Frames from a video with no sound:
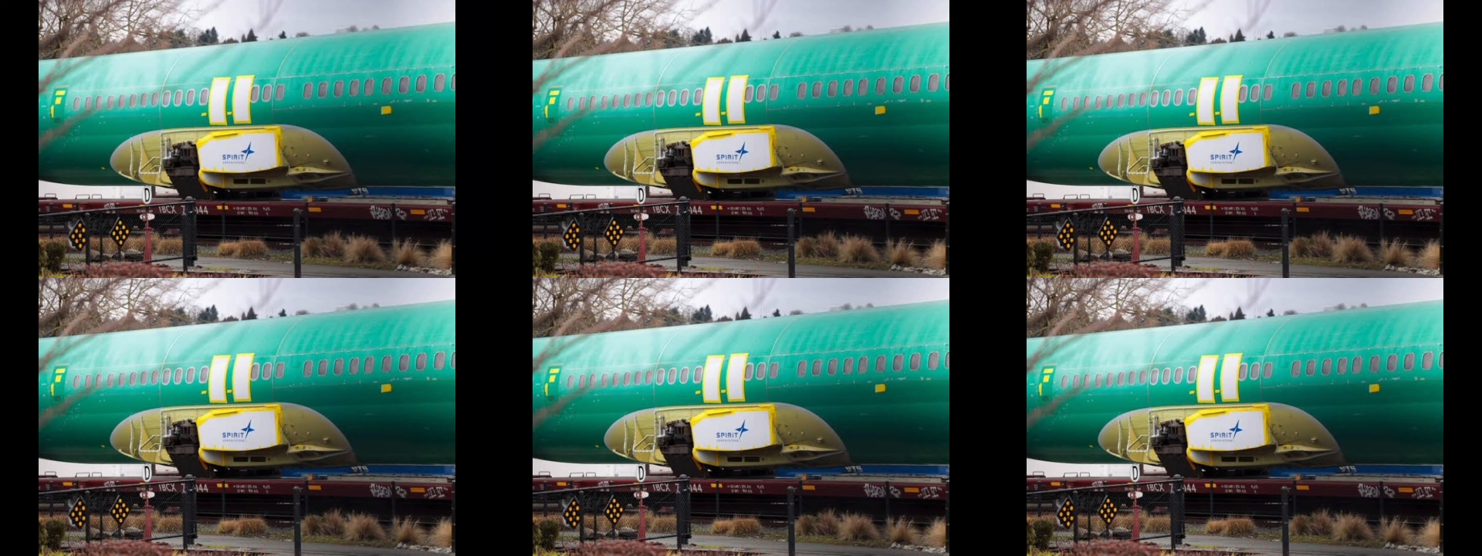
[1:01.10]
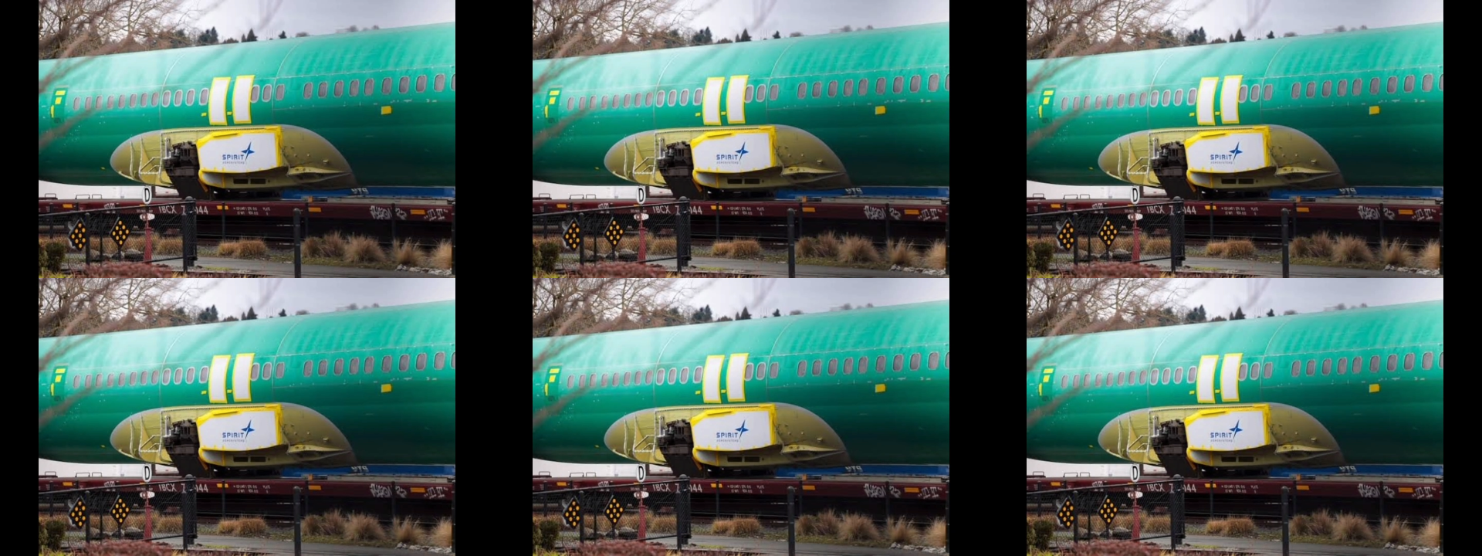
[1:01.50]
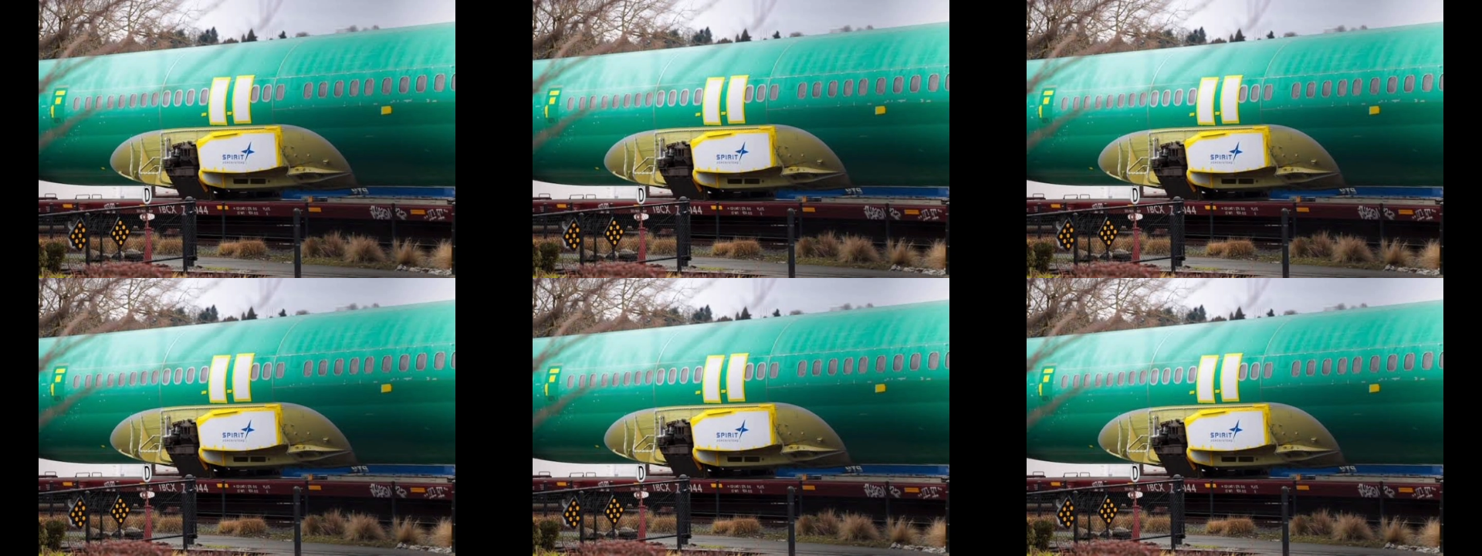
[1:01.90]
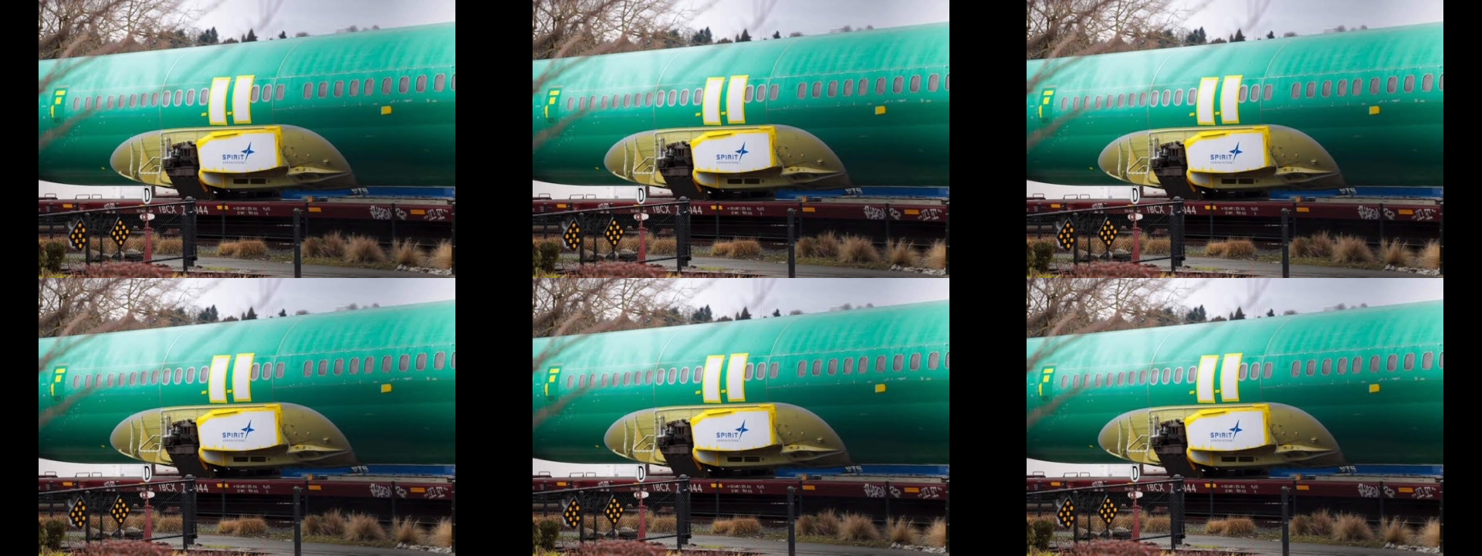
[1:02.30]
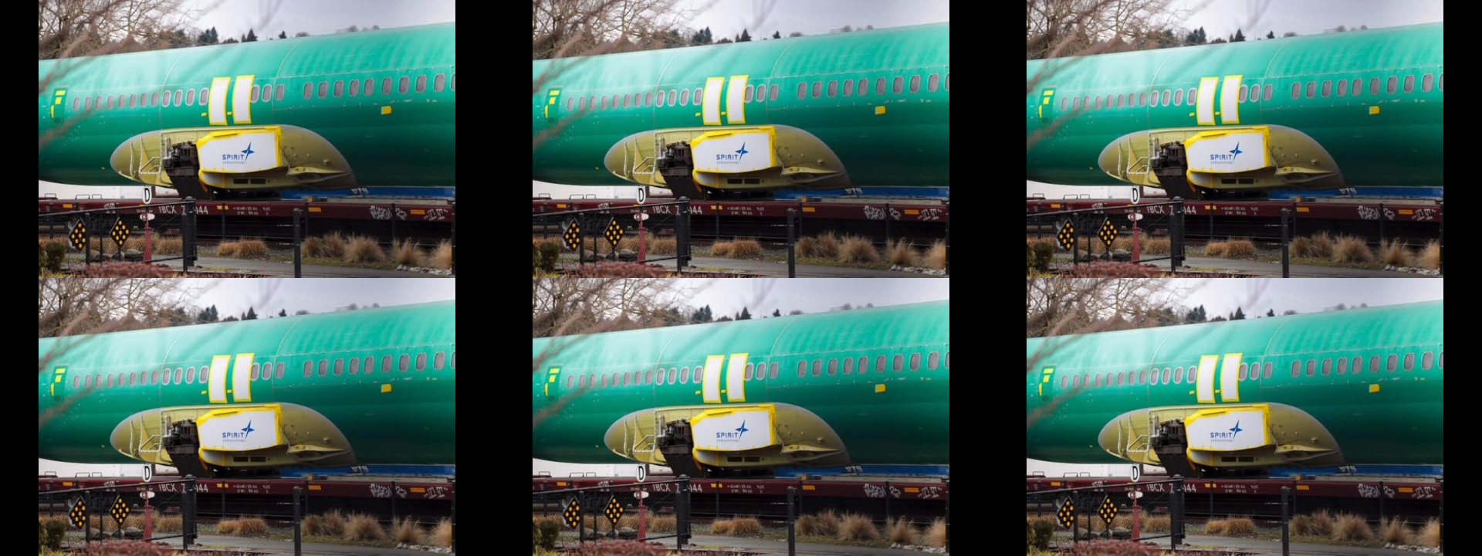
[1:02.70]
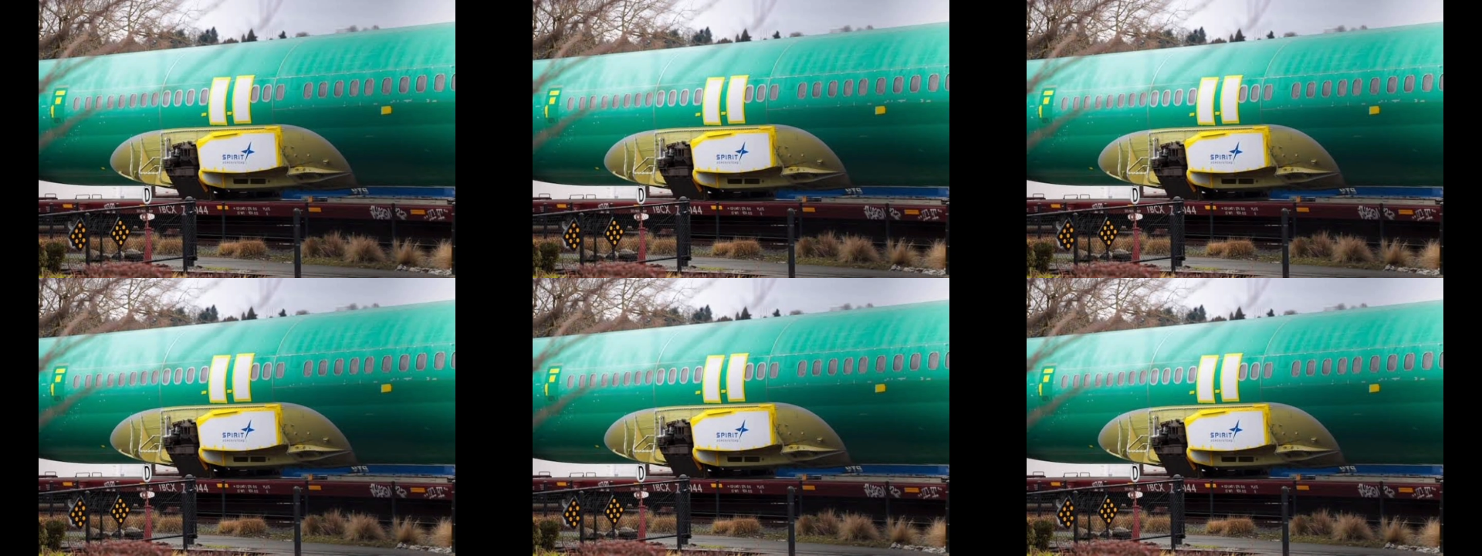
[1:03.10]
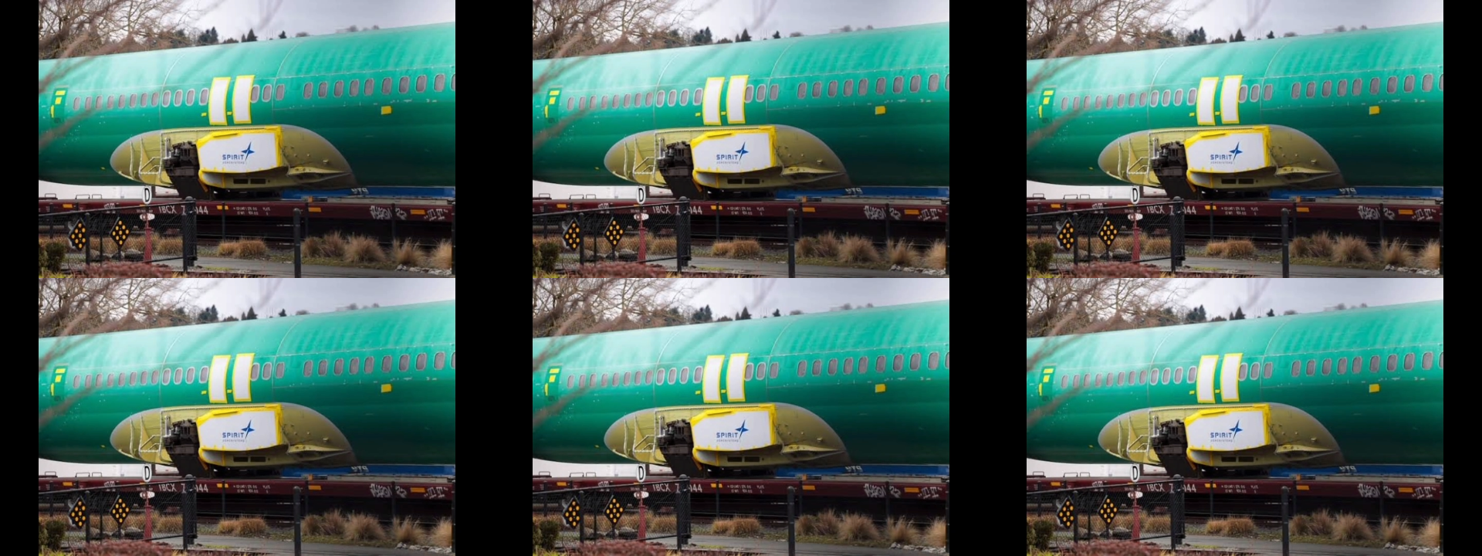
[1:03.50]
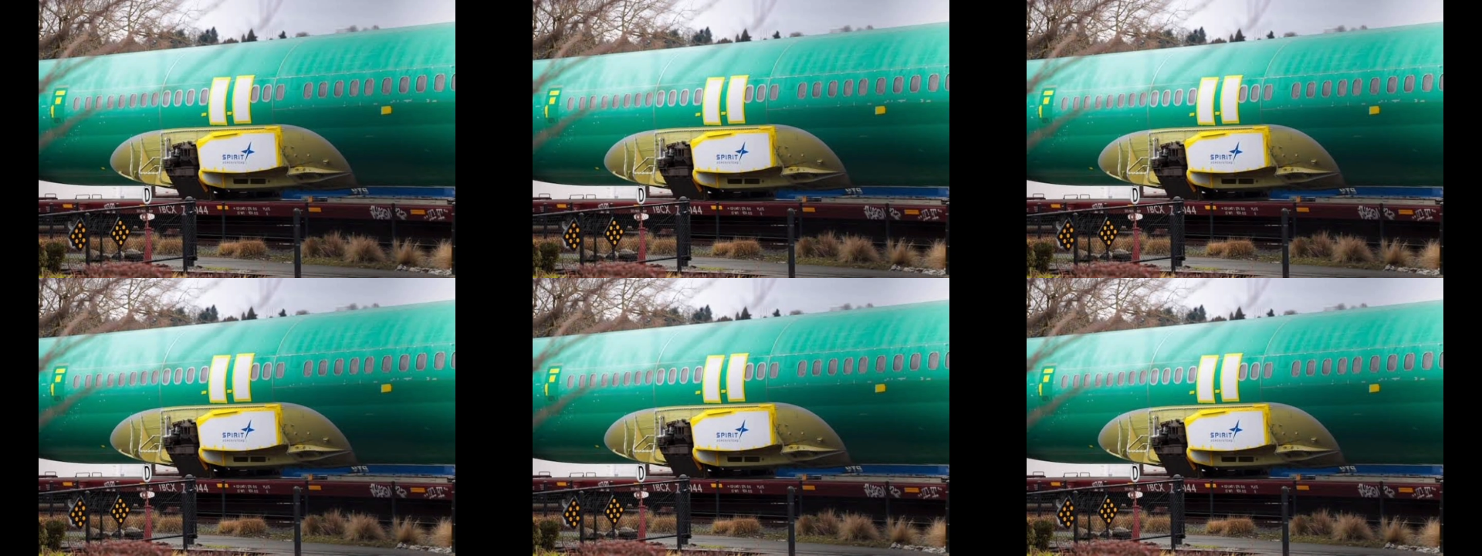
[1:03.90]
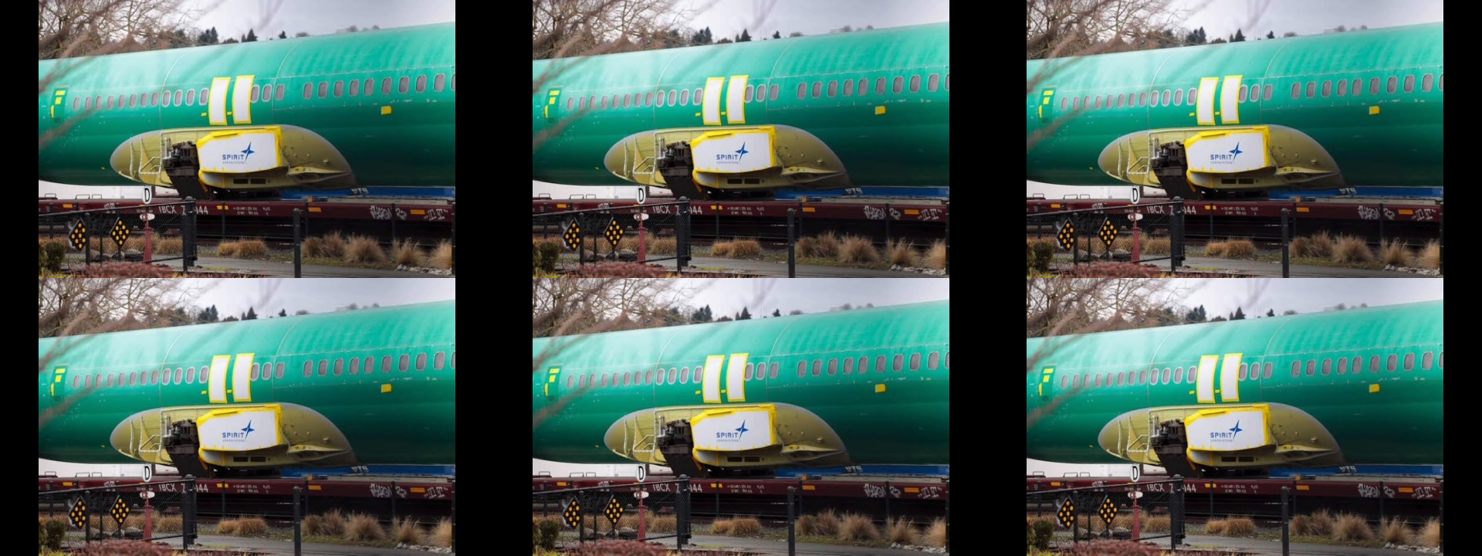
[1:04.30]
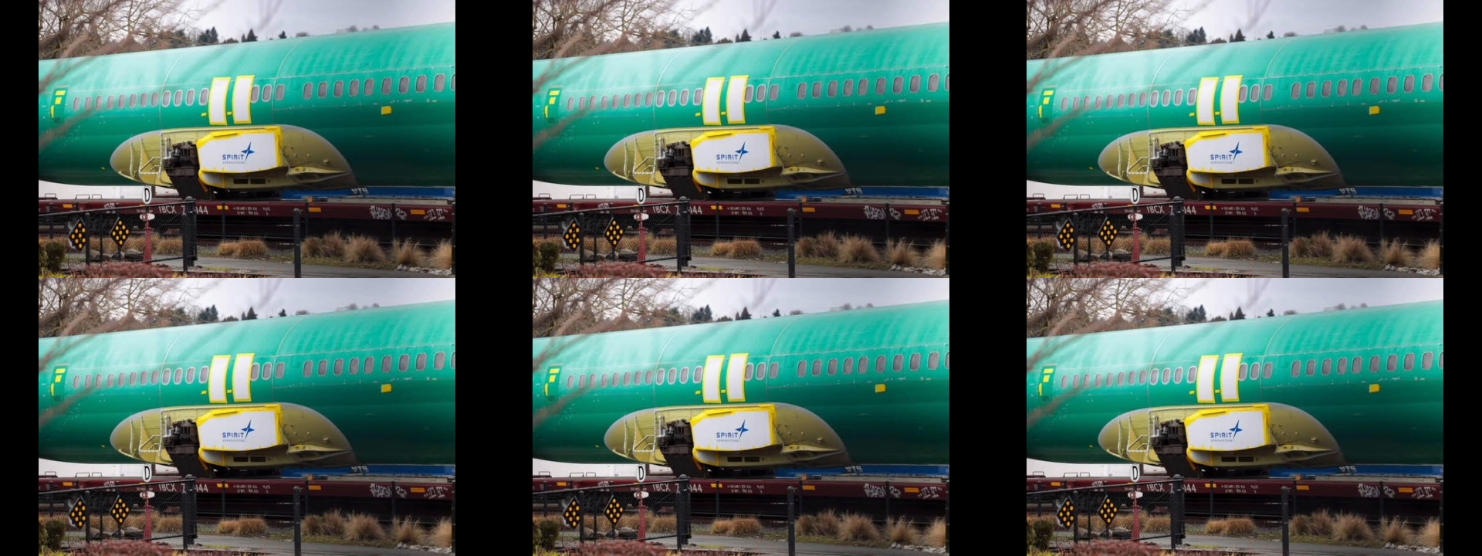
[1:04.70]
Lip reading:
[unreadable: no face in view]